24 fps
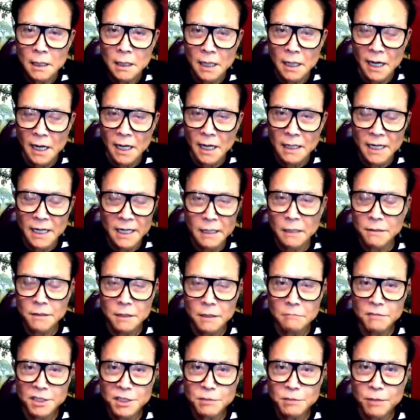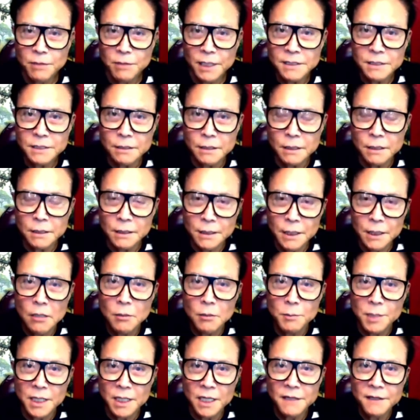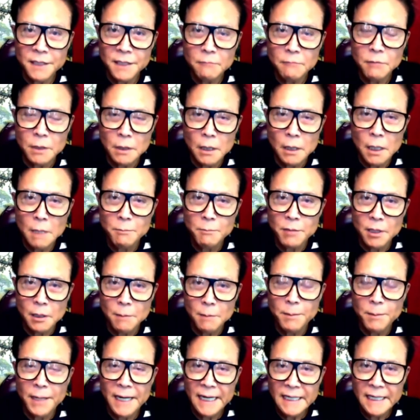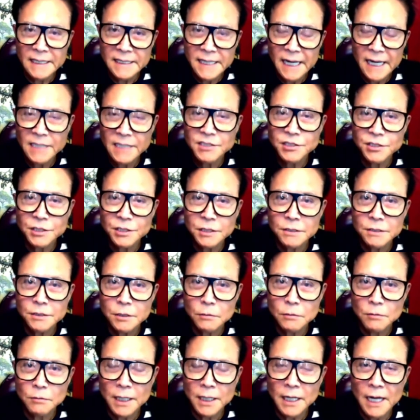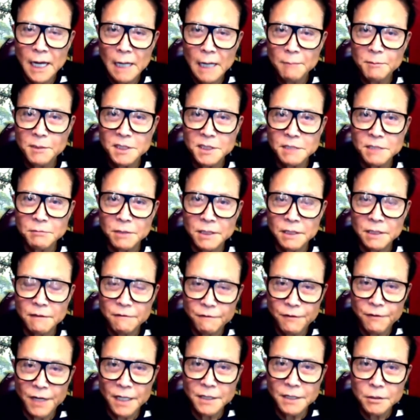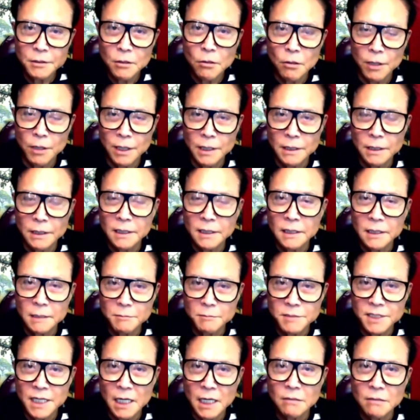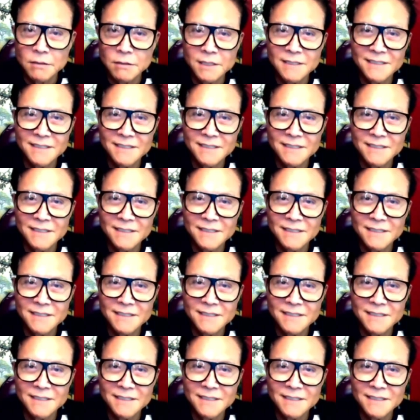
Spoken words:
And I don't know which way it's going to go, but I think we'd all better pay attention to what happens when the Fed coin comes out.